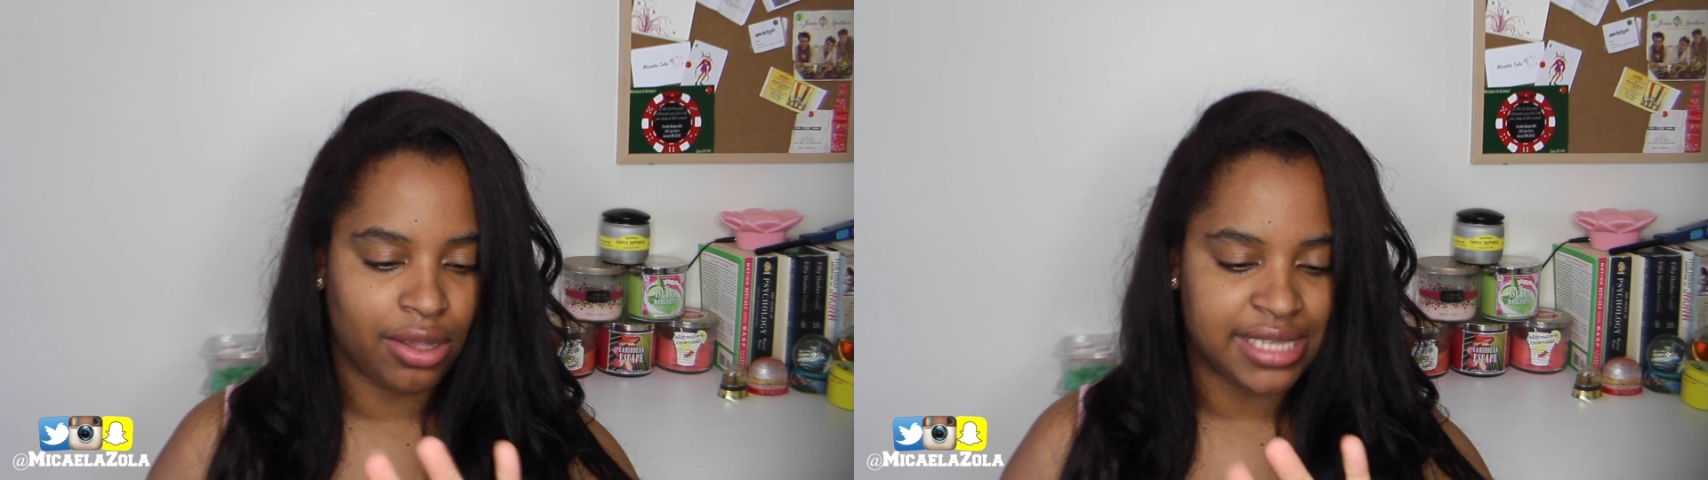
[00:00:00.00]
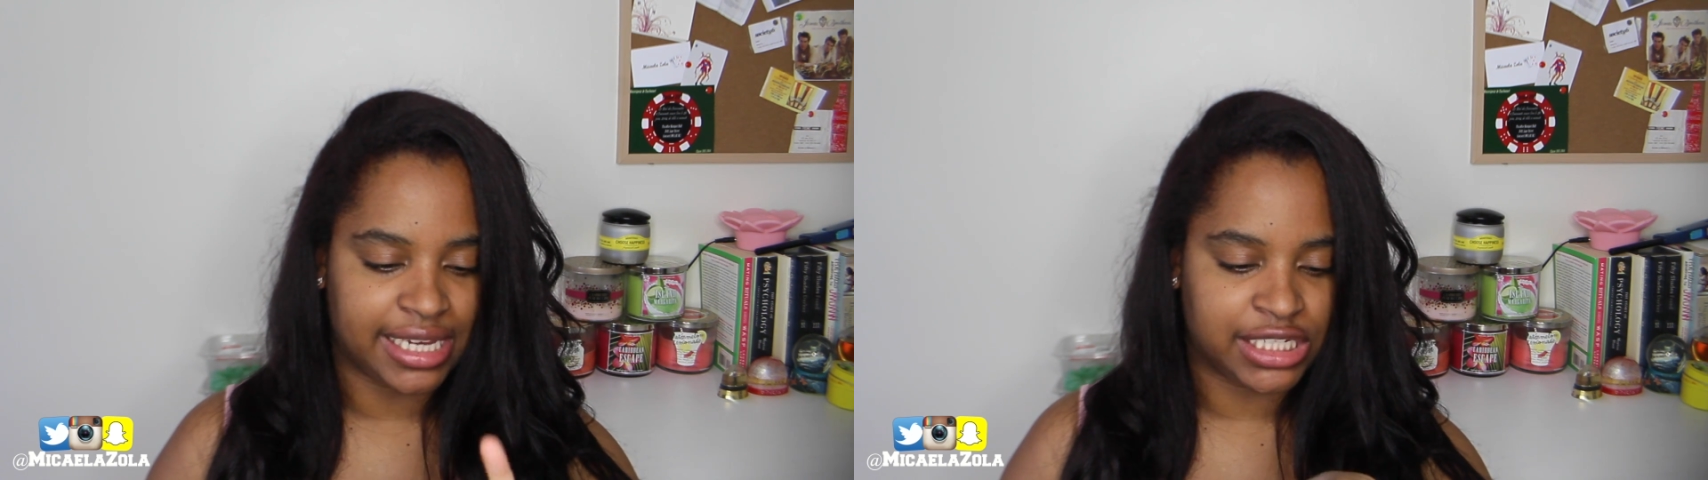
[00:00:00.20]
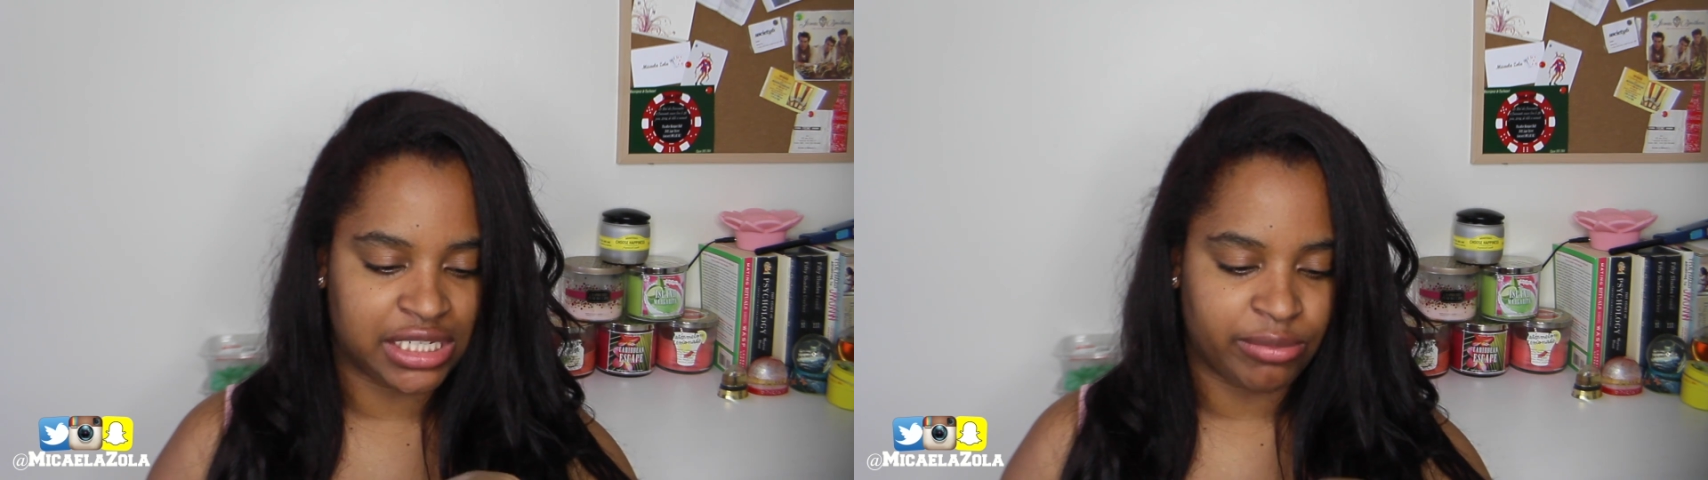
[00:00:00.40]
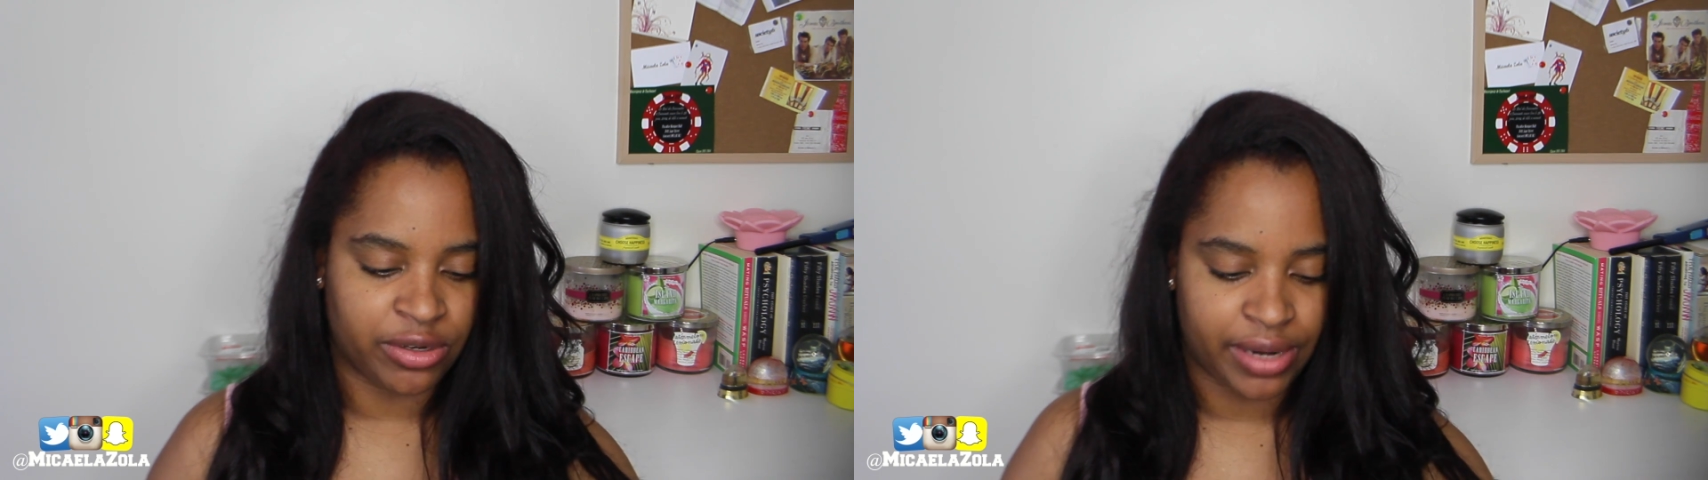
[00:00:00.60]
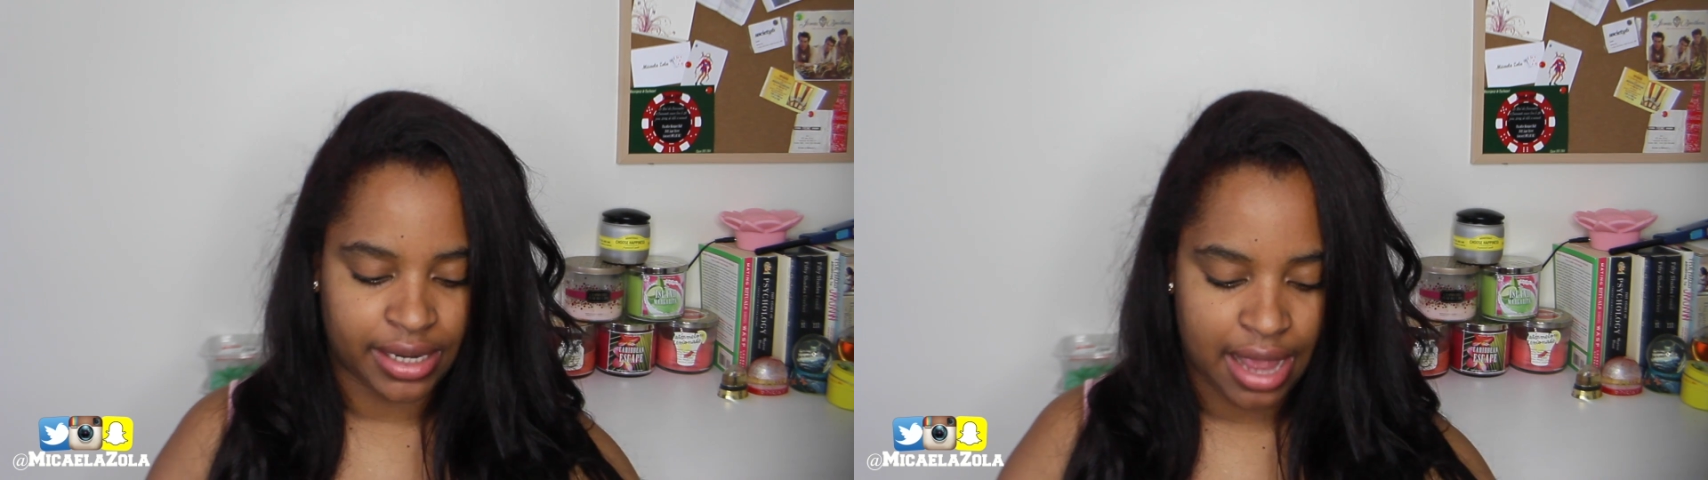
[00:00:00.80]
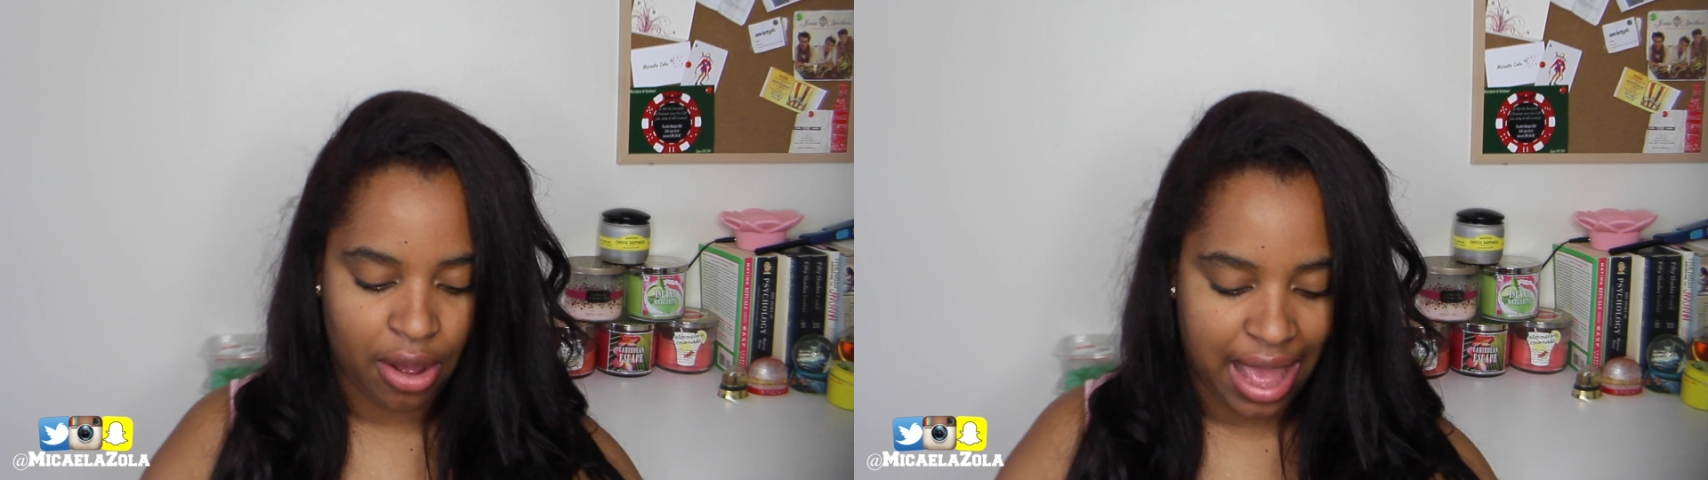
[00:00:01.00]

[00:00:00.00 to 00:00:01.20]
of looks like shimmer right now.